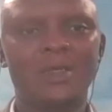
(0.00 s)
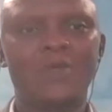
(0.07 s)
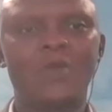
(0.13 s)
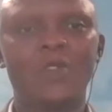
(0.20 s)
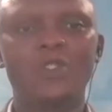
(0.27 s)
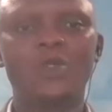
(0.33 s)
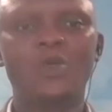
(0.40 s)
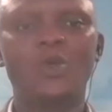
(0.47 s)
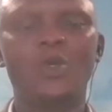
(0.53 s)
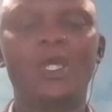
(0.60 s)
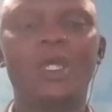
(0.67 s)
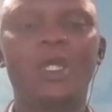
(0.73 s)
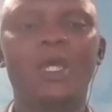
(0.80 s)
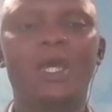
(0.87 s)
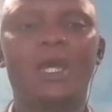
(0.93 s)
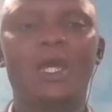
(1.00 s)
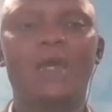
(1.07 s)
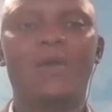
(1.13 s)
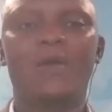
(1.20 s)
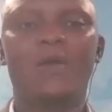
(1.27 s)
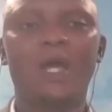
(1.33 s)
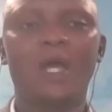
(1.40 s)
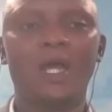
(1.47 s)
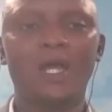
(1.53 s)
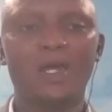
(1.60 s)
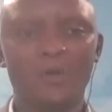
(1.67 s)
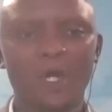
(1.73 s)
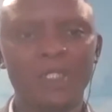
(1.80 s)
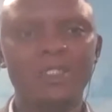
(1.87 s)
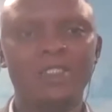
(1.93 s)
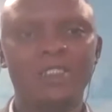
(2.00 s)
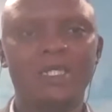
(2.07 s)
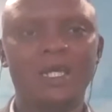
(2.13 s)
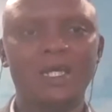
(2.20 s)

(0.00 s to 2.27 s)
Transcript: not looking at what